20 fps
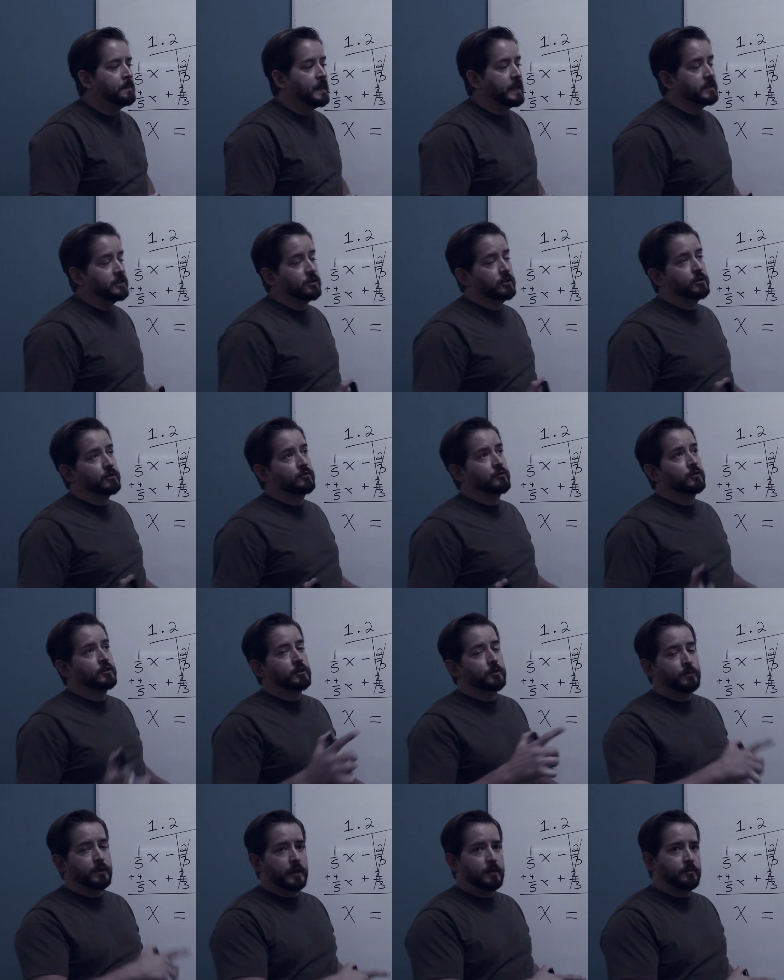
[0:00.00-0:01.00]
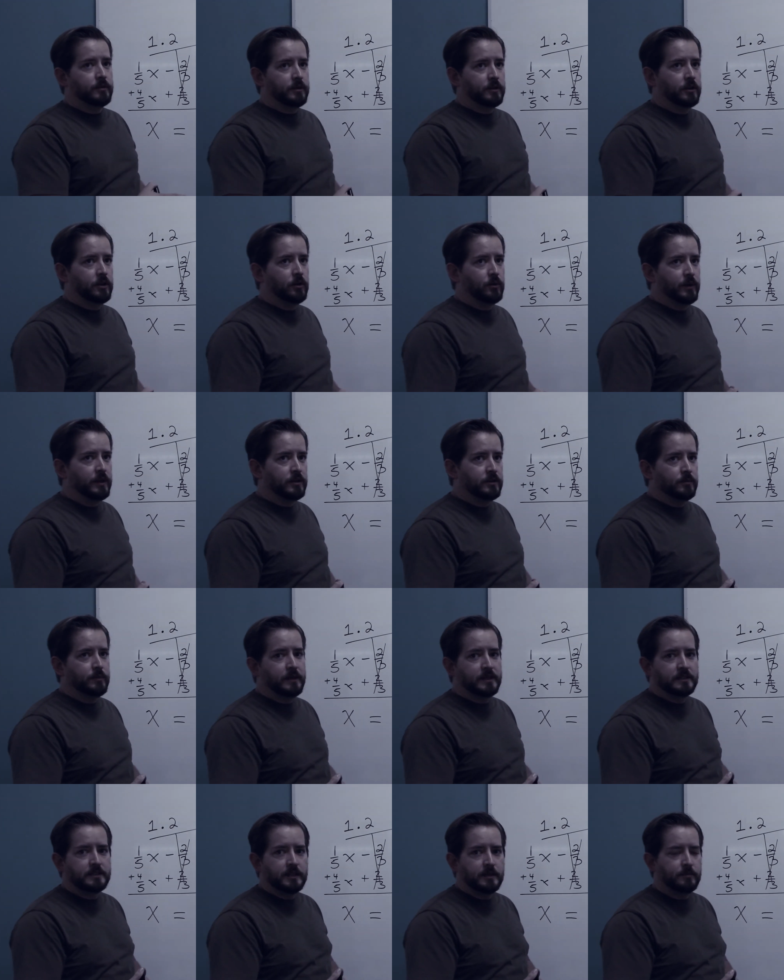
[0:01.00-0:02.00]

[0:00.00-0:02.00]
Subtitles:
It's useful to be able to go into mixed